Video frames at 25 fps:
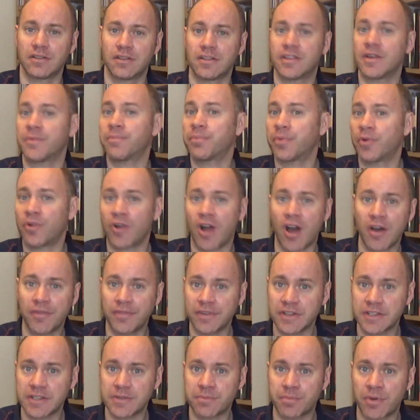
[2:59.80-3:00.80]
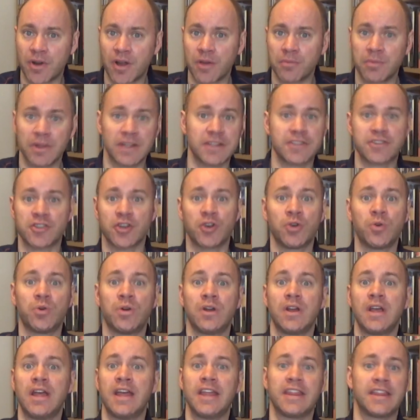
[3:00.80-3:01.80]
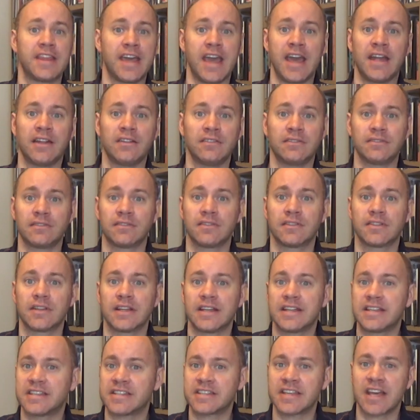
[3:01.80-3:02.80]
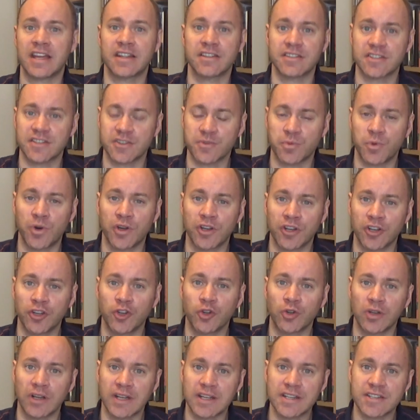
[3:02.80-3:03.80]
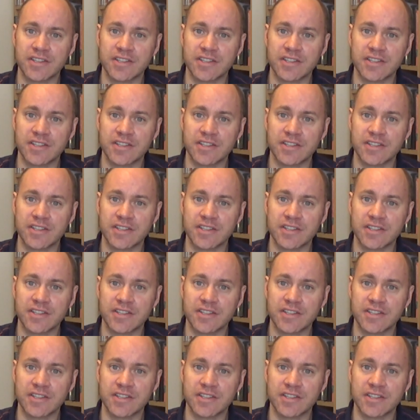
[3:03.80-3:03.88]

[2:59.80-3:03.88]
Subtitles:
the prophets probably. So then he sends his one and only